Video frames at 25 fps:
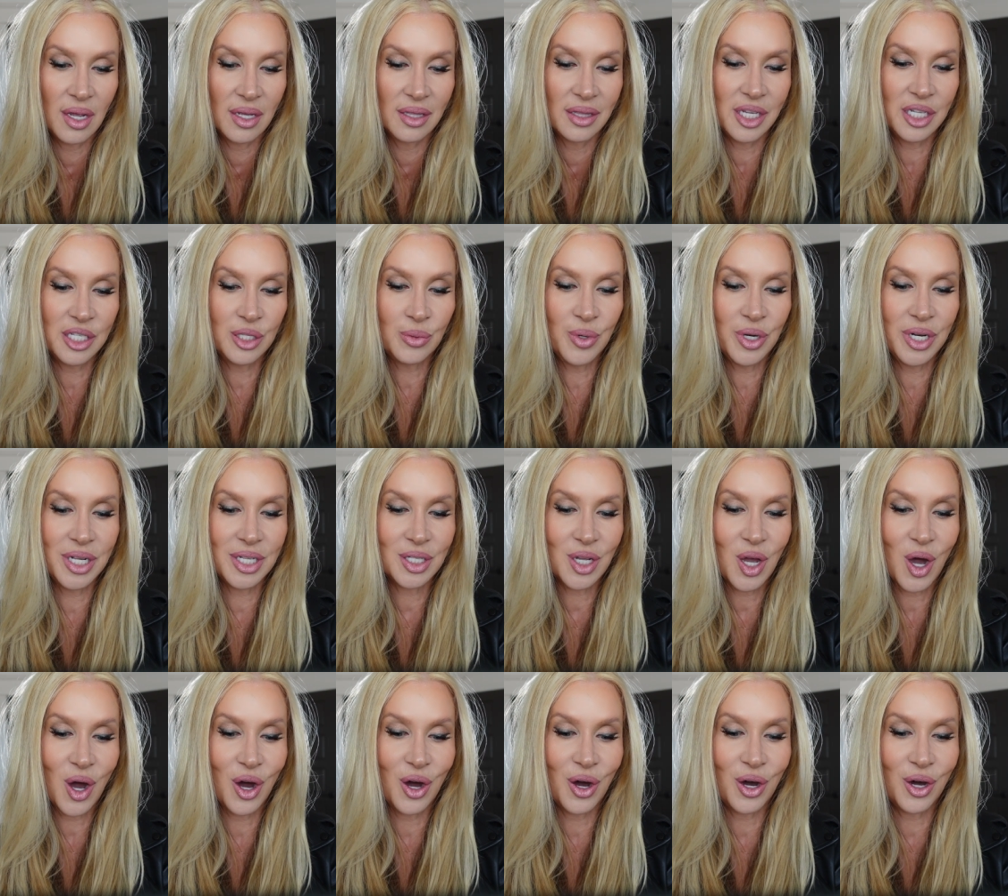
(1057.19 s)
This one is
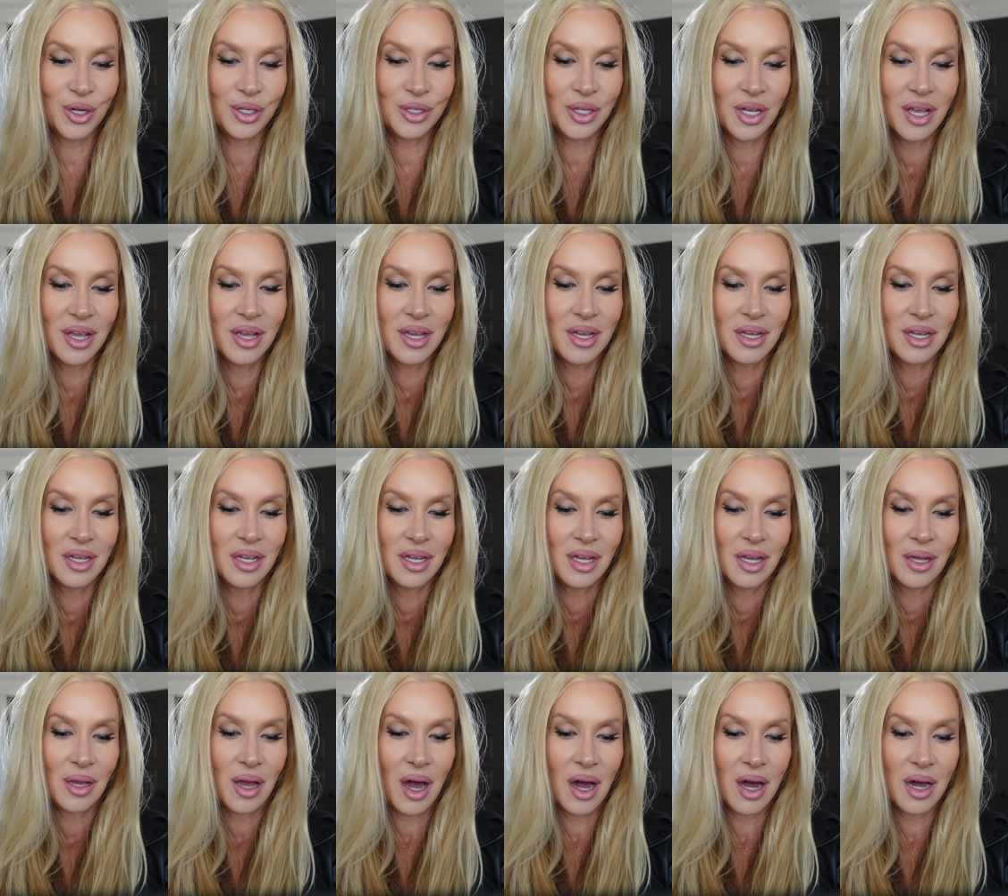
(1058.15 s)
called
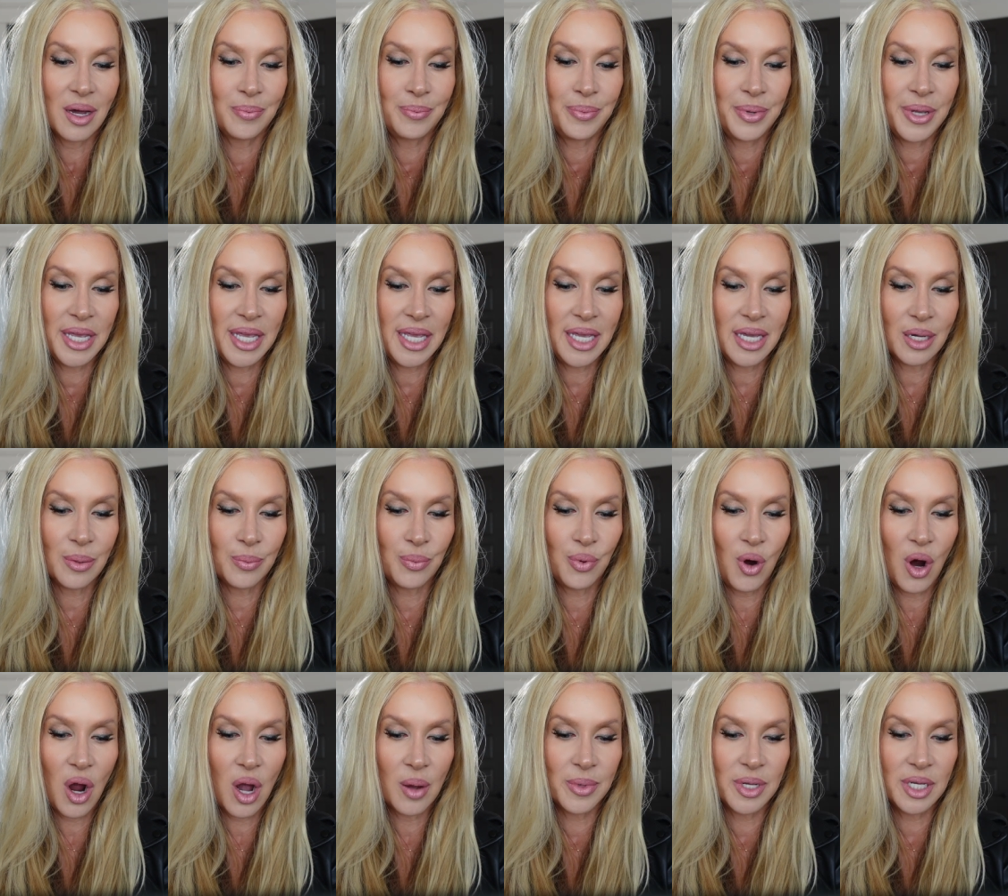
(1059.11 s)
uh, Pink
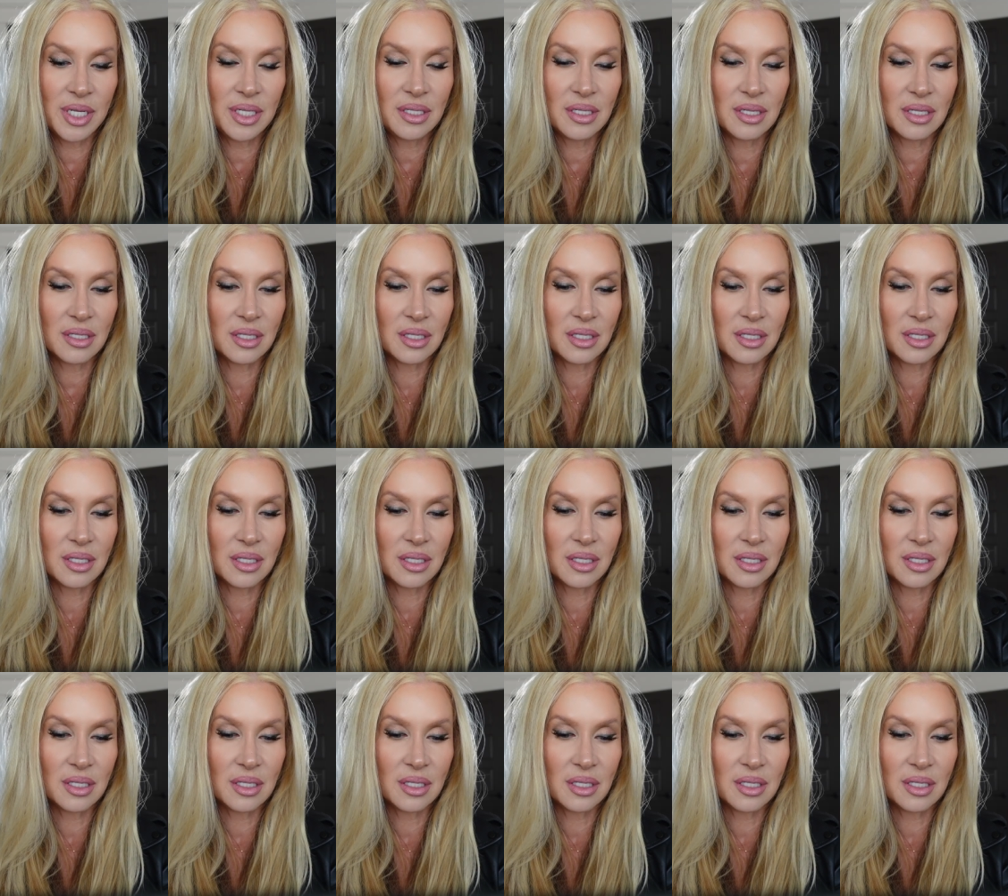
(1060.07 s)
Promise.